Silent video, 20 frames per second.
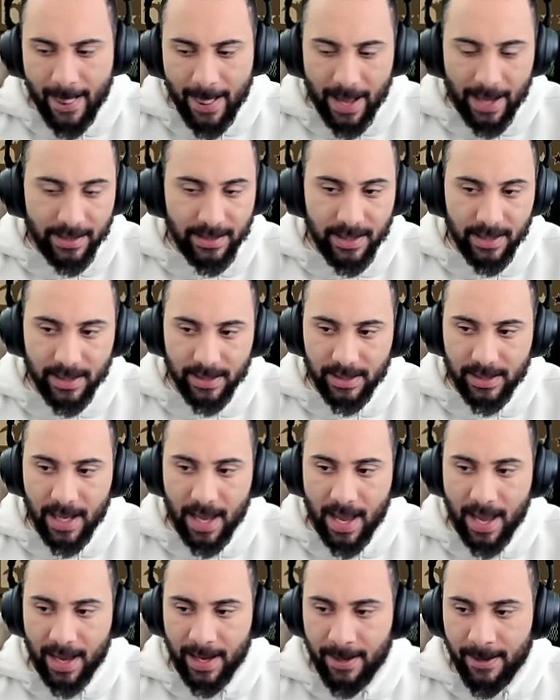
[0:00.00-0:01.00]
I see this
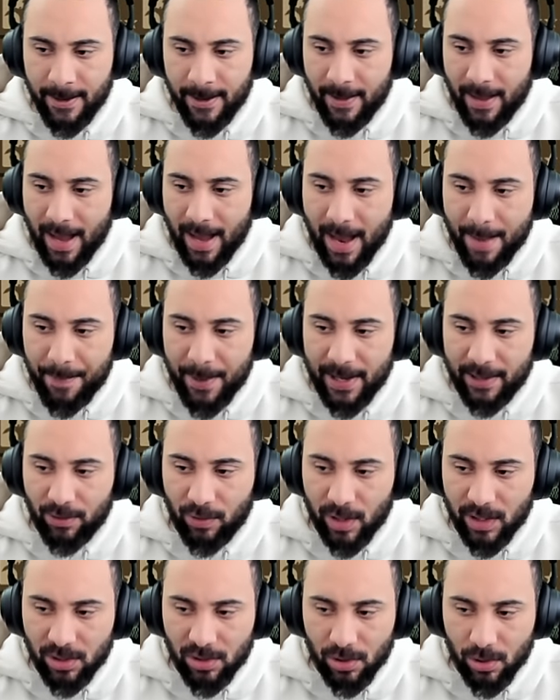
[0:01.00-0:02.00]
guy high pain
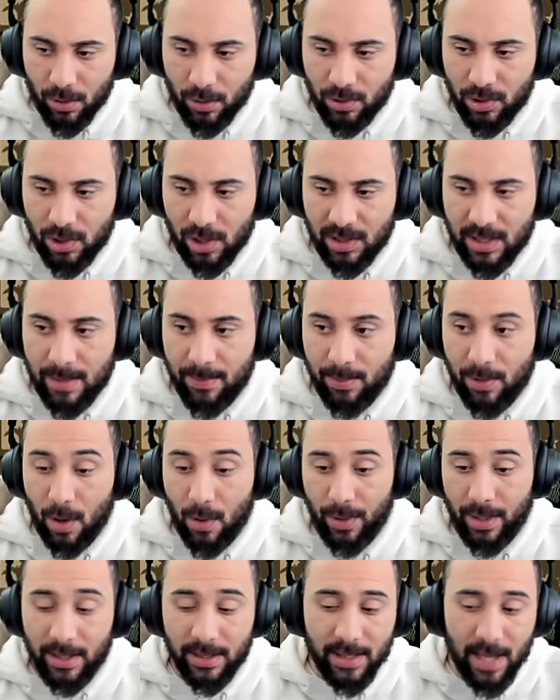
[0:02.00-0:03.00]
threshold. Just keep
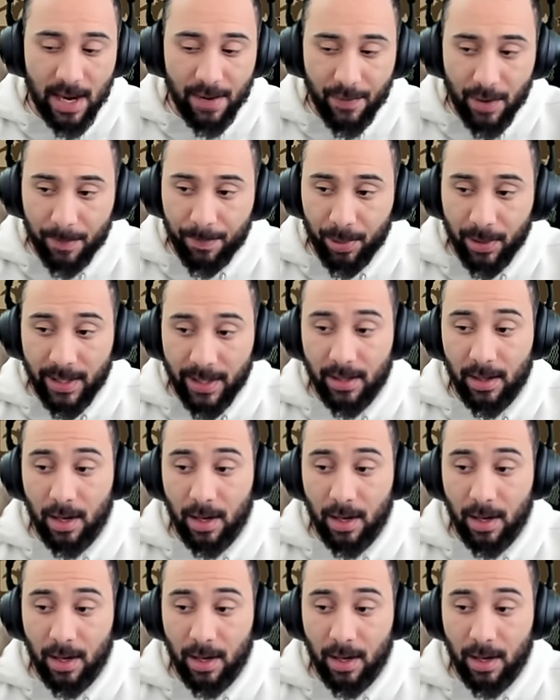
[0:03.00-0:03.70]
going. He's kind of our play